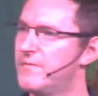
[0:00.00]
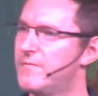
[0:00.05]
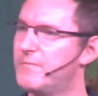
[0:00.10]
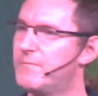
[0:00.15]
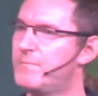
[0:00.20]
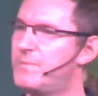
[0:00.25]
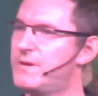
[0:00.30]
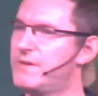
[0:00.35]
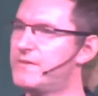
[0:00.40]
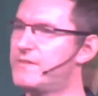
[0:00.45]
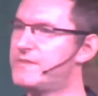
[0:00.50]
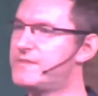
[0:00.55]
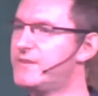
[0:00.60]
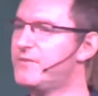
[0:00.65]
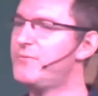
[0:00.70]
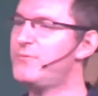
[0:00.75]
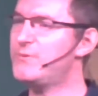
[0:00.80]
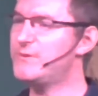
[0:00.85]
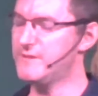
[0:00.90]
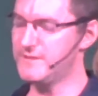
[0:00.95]
But the
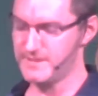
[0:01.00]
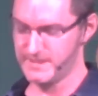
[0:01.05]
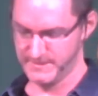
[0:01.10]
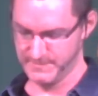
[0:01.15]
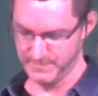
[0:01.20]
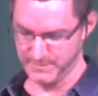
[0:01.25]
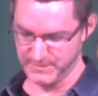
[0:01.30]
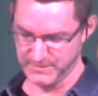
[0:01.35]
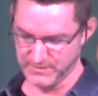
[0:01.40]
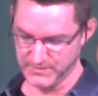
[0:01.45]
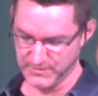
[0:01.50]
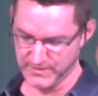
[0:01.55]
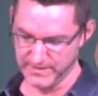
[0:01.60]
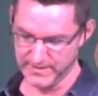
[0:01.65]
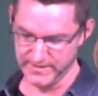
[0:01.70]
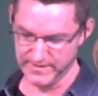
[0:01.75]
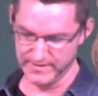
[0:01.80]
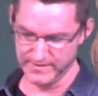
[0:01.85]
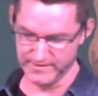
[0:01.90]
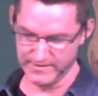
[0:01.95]
difference
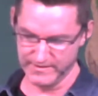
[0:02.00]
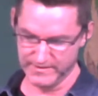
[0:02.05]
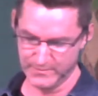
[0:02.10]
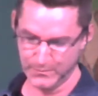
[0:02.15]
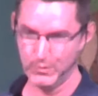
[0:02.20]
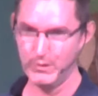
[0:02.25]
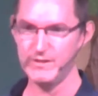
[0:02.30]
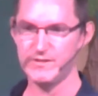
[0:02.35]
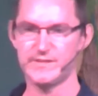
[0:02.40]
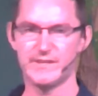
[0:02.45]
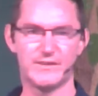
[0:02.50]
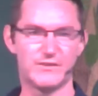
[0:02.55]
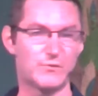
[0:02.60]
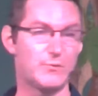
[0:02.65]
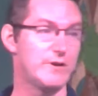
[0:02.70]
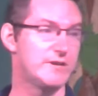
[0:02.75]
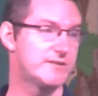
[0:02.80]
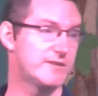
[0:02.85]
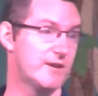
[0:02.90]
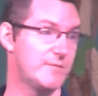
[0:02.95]
between preaching
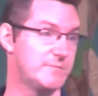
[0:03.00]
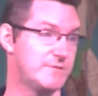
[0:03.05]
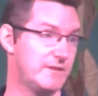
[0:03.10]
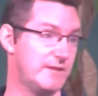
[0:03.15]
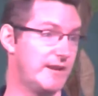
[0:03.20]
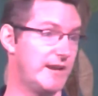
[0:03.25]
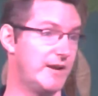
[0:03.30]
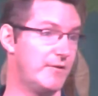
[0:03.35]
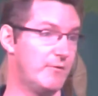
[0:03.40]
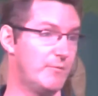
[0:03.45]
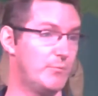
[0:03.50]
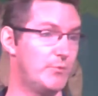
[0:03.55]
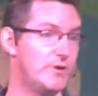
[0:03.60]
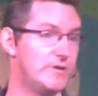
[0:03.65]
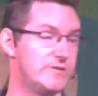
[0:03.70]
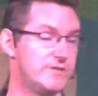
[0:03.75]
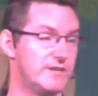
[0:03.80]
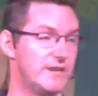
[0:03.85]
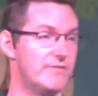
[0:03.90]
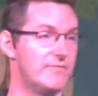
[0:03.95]
3 times a year and
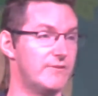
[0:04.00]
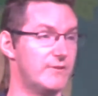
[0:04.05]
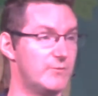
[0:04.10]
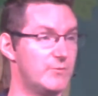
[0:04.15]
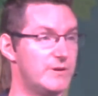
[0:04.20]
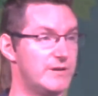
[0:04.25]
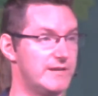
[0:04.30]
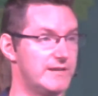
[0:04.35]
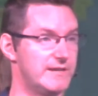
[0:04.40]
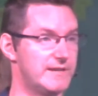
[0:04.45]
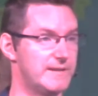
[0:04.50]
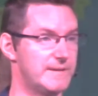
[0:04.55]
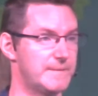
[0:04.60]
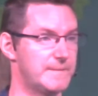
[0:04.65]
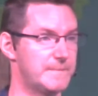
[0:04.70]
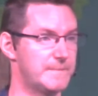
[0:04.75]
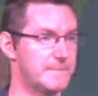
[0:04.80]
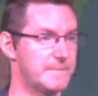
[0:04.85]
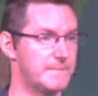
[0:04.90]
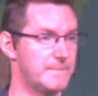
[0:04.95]
preaching every week,
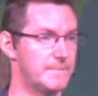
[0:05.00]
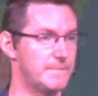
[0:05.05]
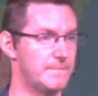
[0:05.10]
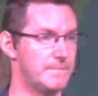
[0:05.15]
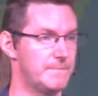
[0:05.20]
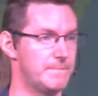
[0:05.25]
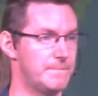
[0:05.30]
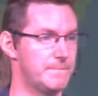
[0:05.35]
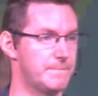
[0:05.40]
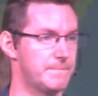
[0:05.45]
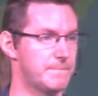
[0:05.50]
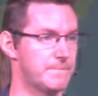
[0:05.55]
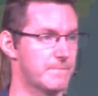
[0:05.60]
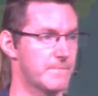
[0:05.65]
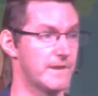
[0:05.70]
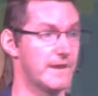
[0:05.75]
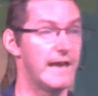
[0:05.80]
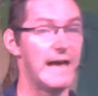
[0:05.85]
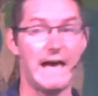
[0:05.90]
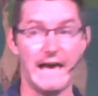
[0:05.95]

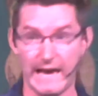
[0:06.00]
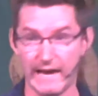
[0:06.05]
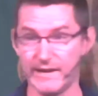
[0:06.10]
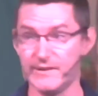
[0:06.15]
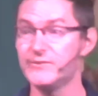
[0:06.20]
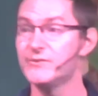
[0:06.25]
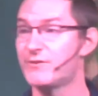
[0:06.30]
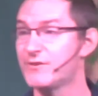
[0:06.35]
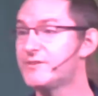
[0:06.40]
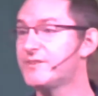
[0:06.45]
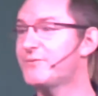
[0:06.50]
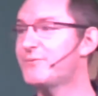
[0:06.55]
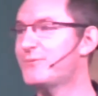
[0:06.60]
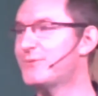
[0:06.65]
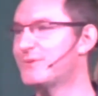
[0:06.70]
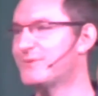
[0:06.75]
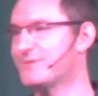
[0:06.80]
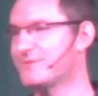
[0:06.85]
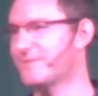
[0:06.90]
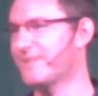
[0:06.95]
and the
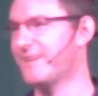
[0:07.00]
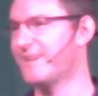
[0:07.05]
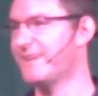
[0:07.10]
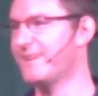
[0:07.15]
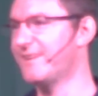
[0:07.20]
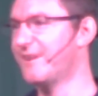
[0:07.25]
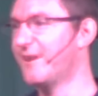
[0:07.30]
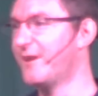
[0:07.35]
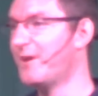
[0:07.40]
difference in